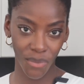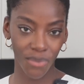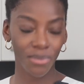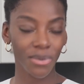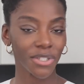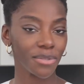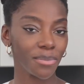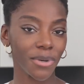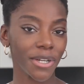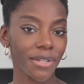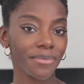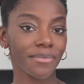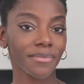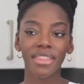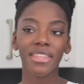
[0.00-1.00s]
what's the
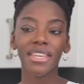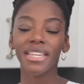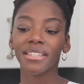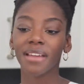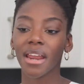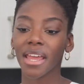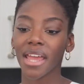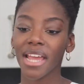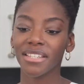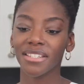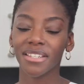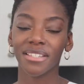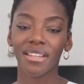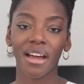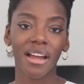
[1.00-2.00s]
point? In these kind of
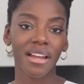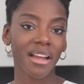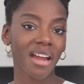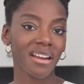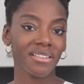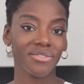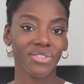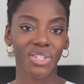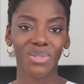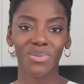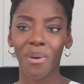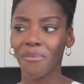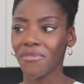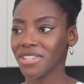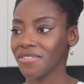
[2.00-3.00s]
cases, I kind of just
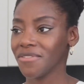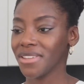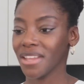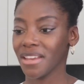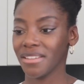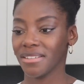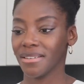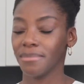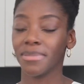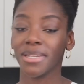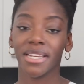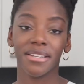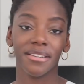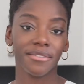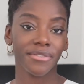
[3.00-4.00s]
swap for something that is
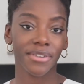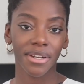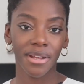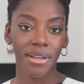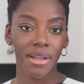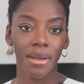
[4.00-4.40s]
completely different,